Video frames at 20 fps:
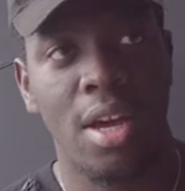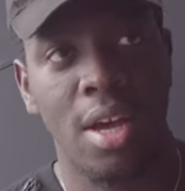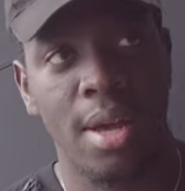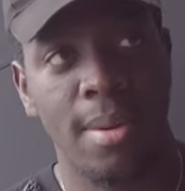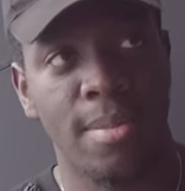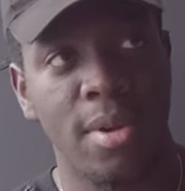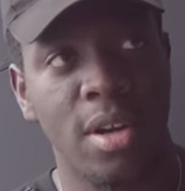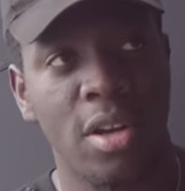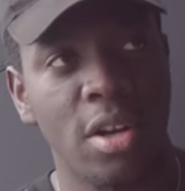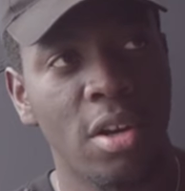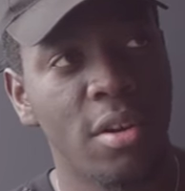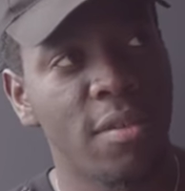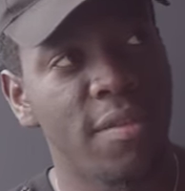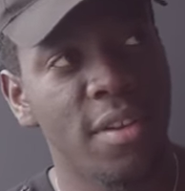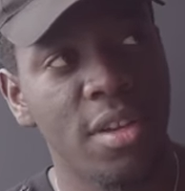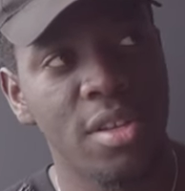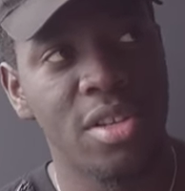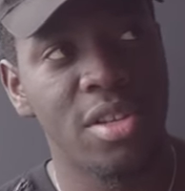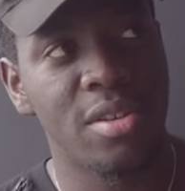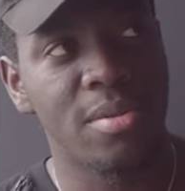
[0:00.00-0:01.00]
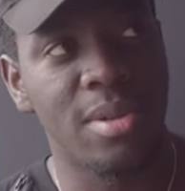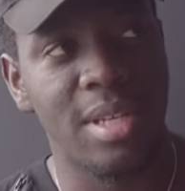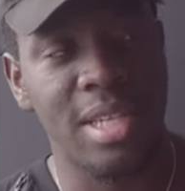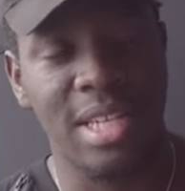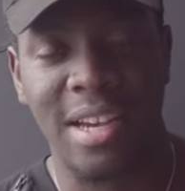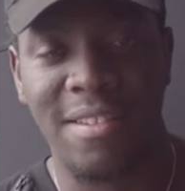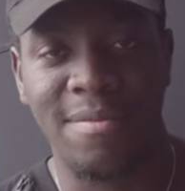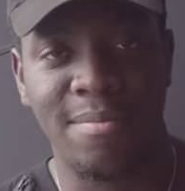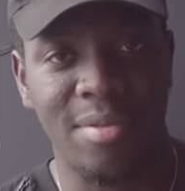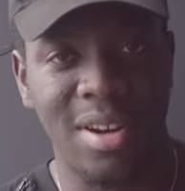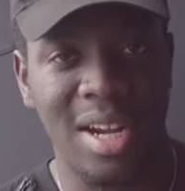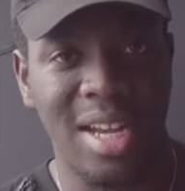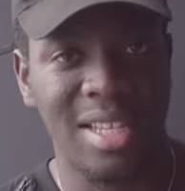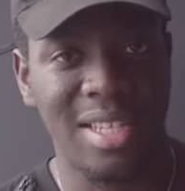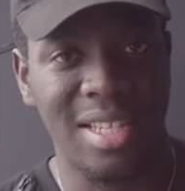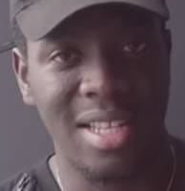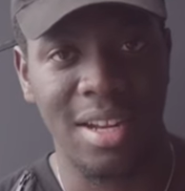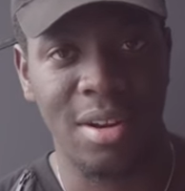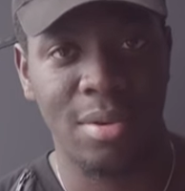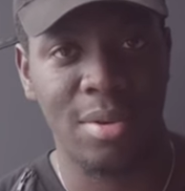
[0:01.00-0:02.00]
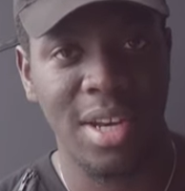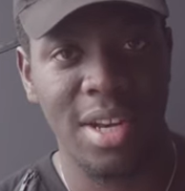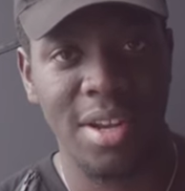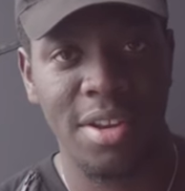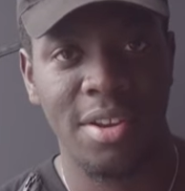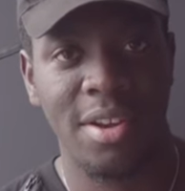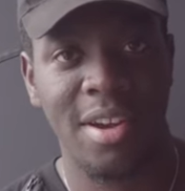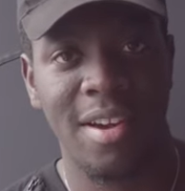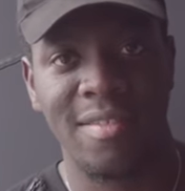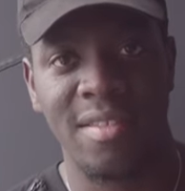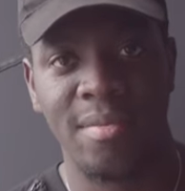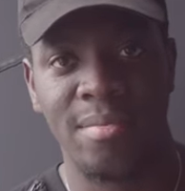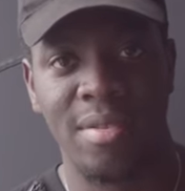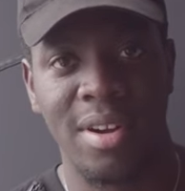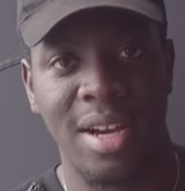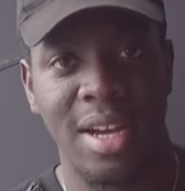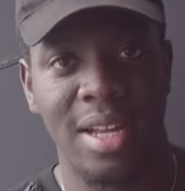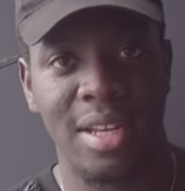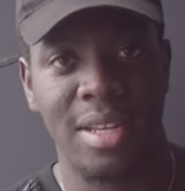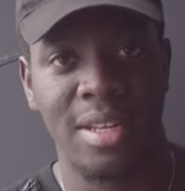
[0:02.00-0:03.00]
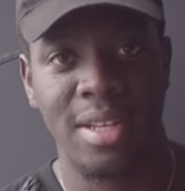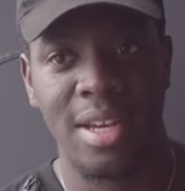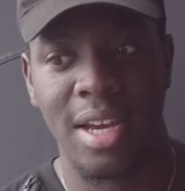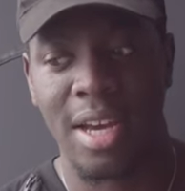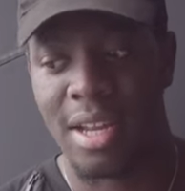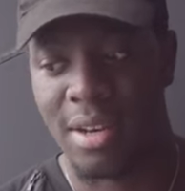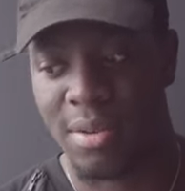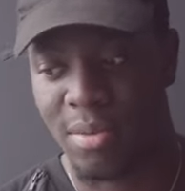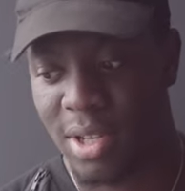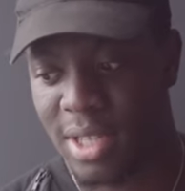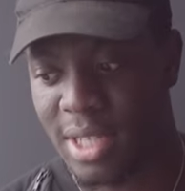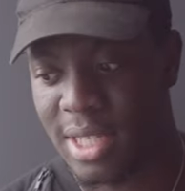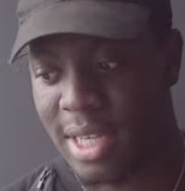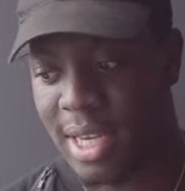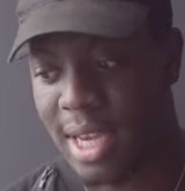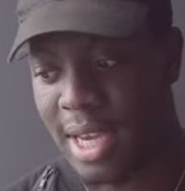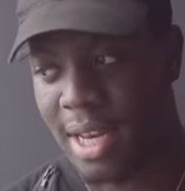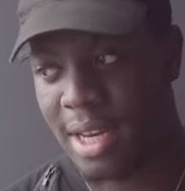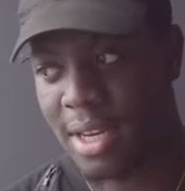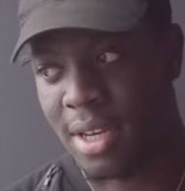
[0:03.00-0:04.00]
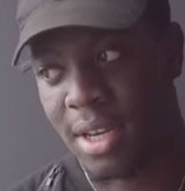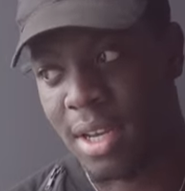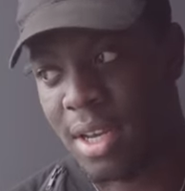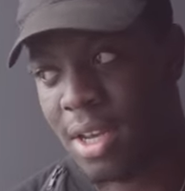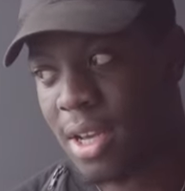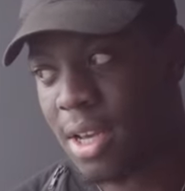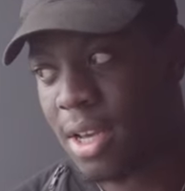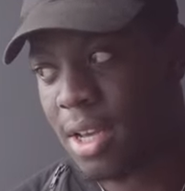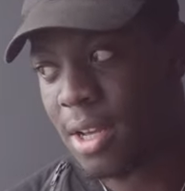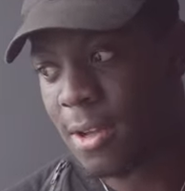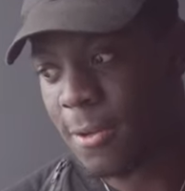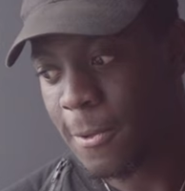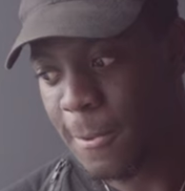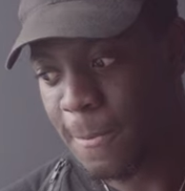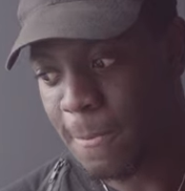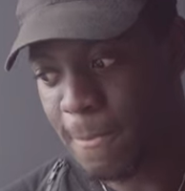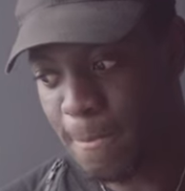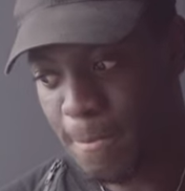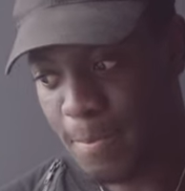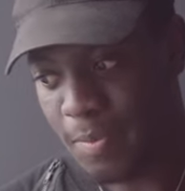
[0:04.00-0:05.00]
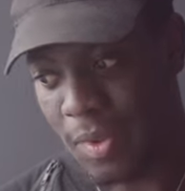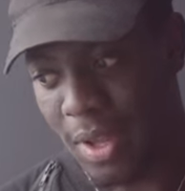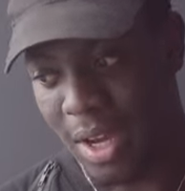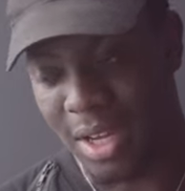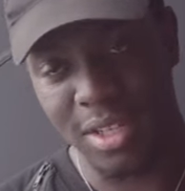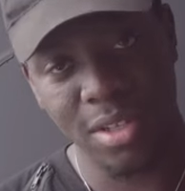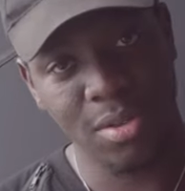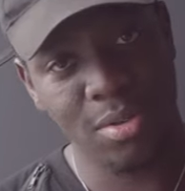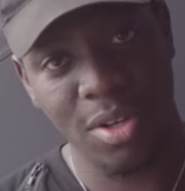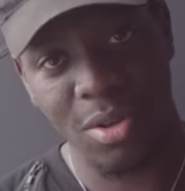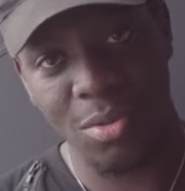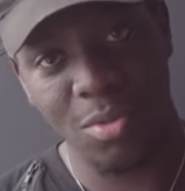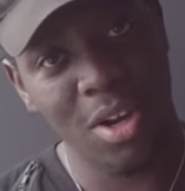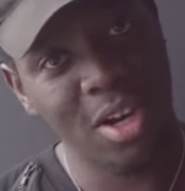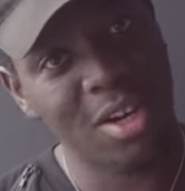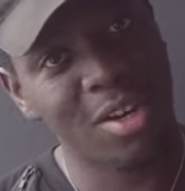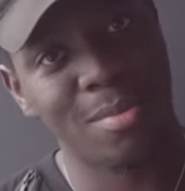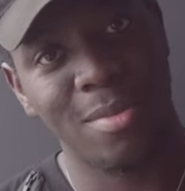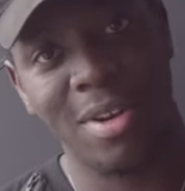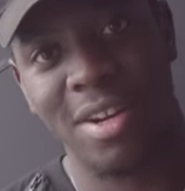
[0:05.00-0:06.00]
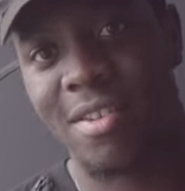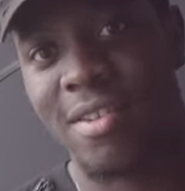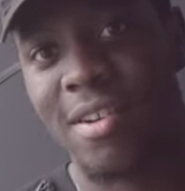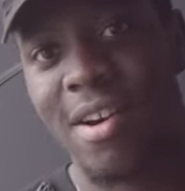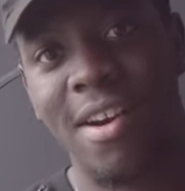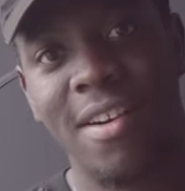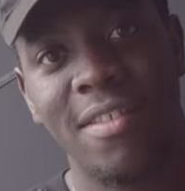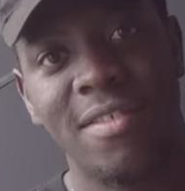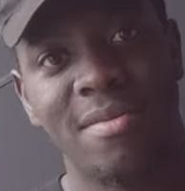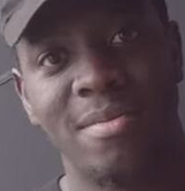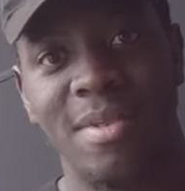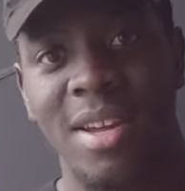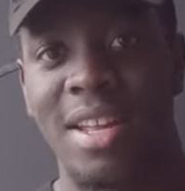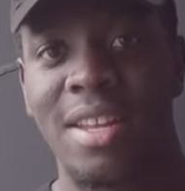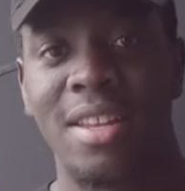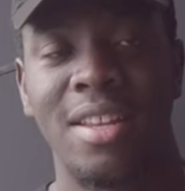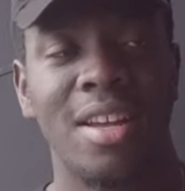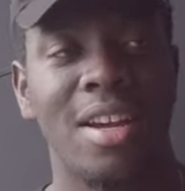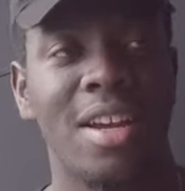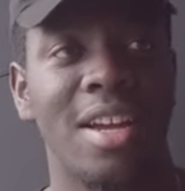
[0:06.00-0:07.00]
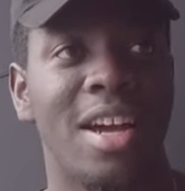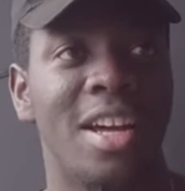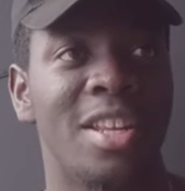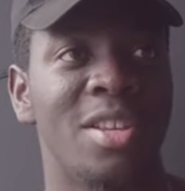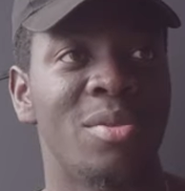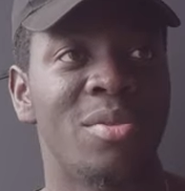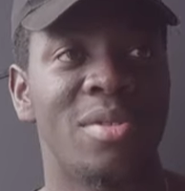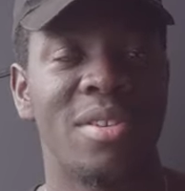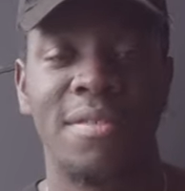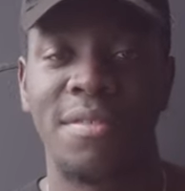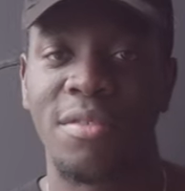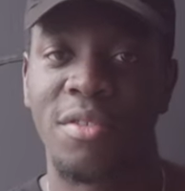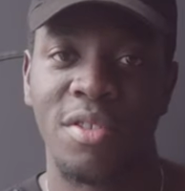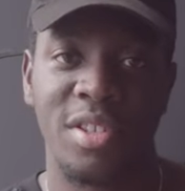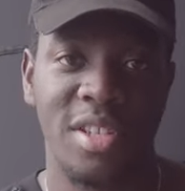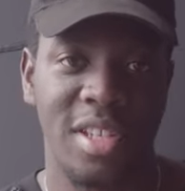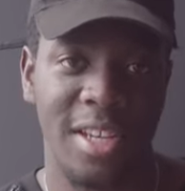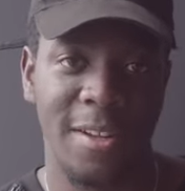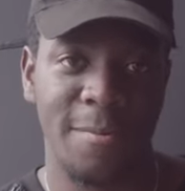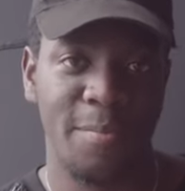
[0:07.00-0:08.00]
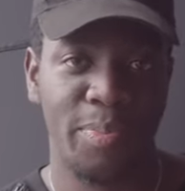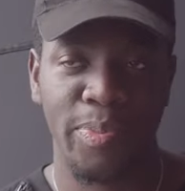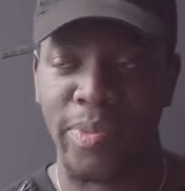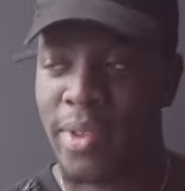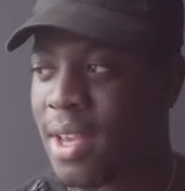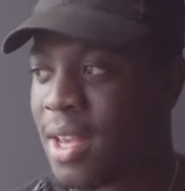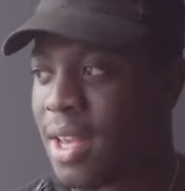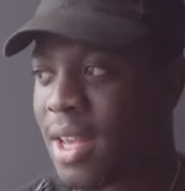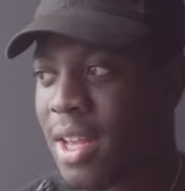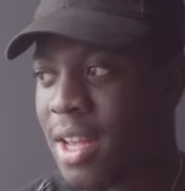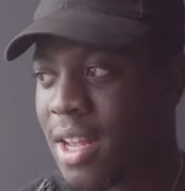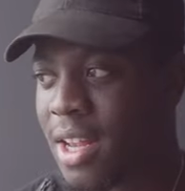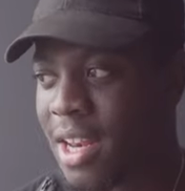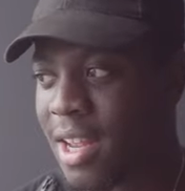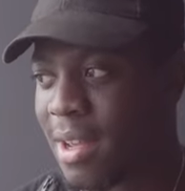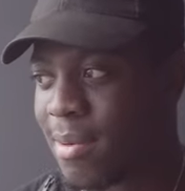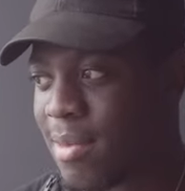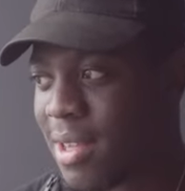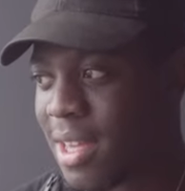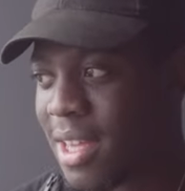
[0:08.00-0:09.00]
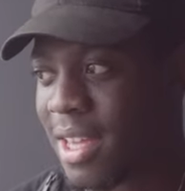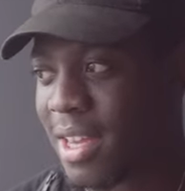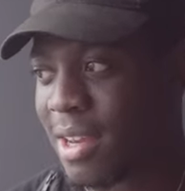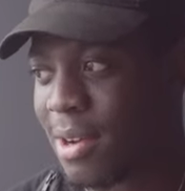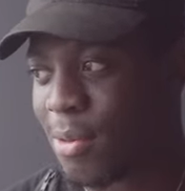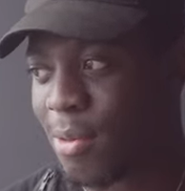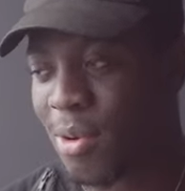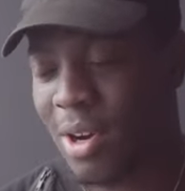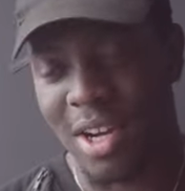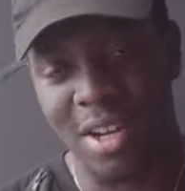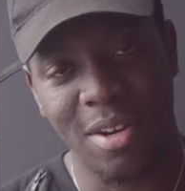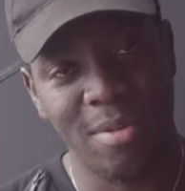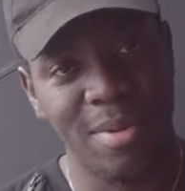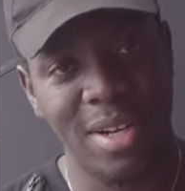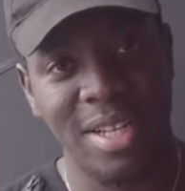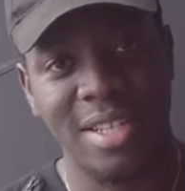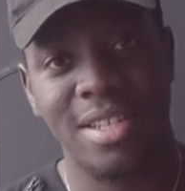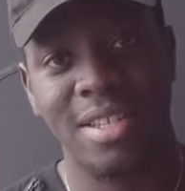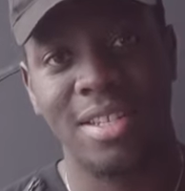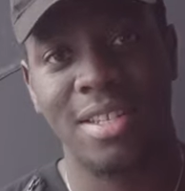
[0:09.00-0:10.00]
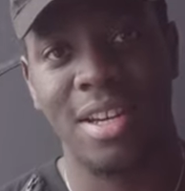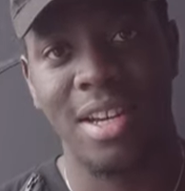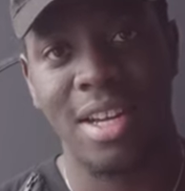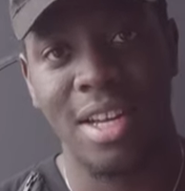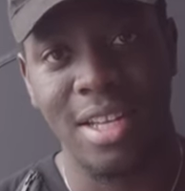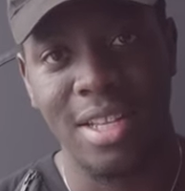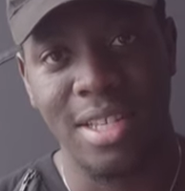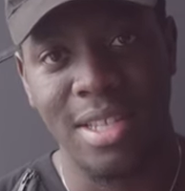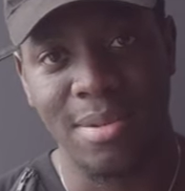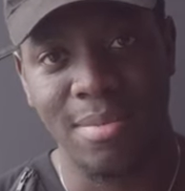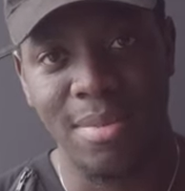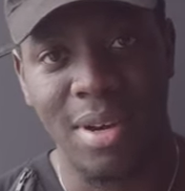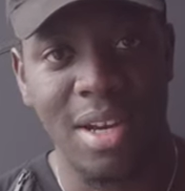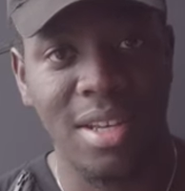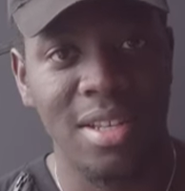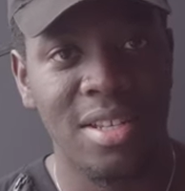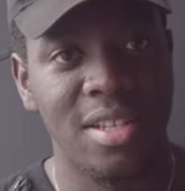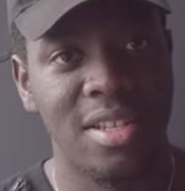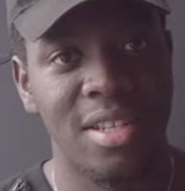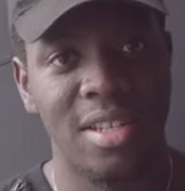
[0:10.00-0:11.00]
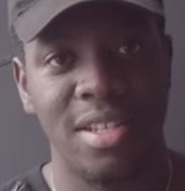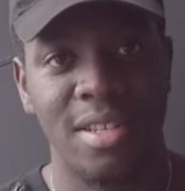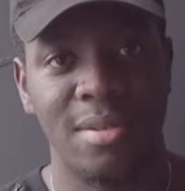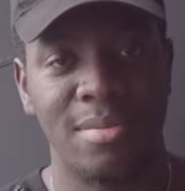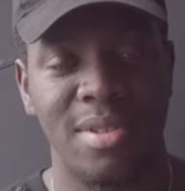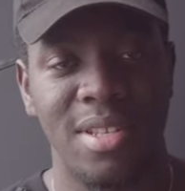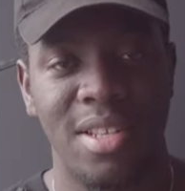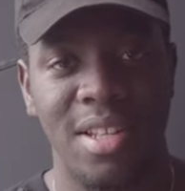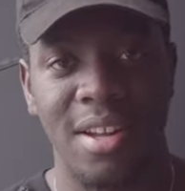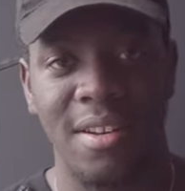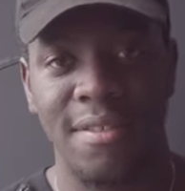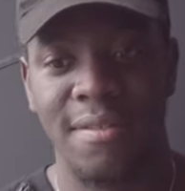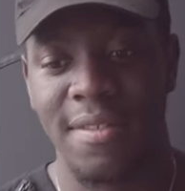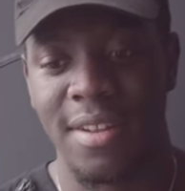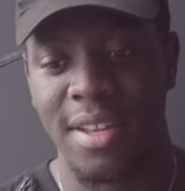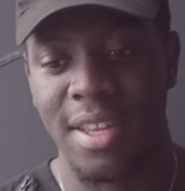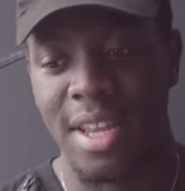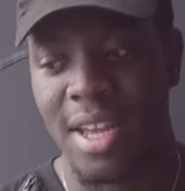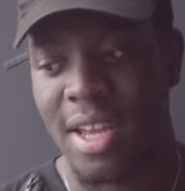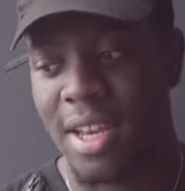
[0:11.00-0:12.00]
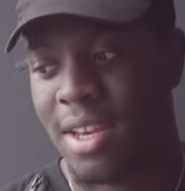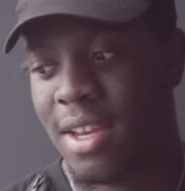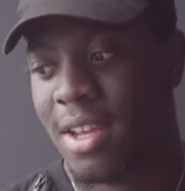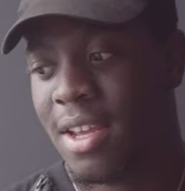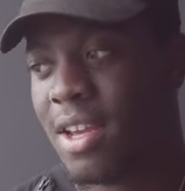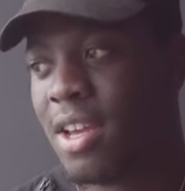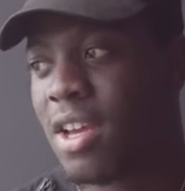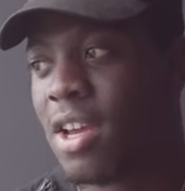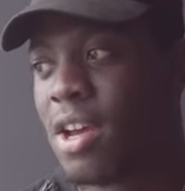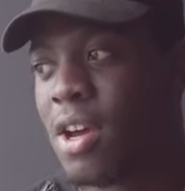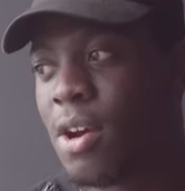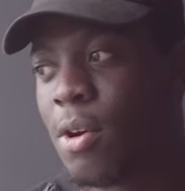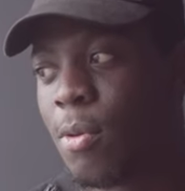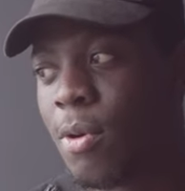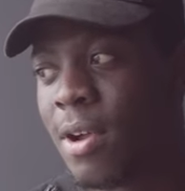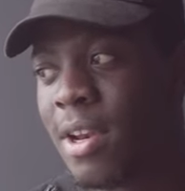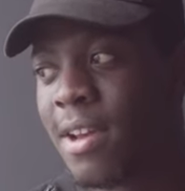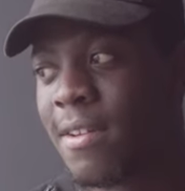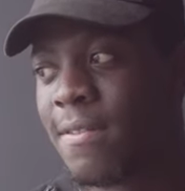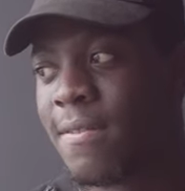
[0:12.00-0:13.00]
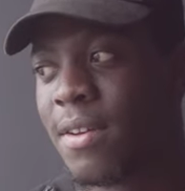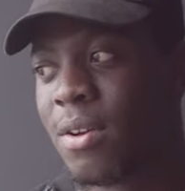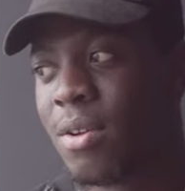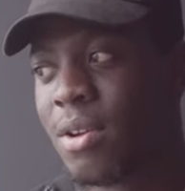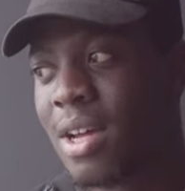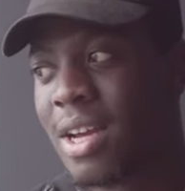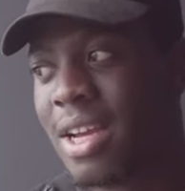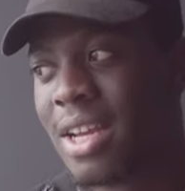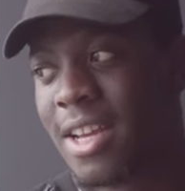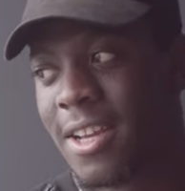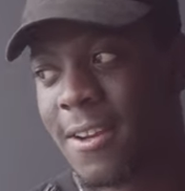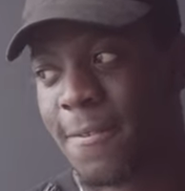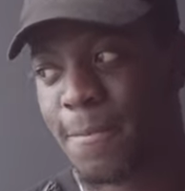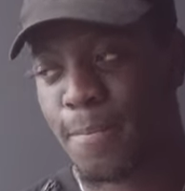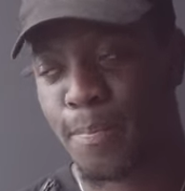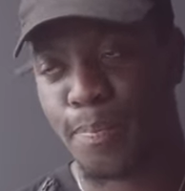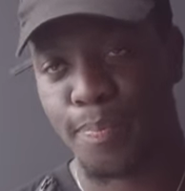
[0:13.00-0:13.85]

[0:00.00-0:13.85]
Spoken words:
a lot of YouTubers have brands now, why don't you have a brand? And once again, I just want to work on my craft, man. Like, I don't want to force it. Let me work on my designs, master some stuff, and then when I feel like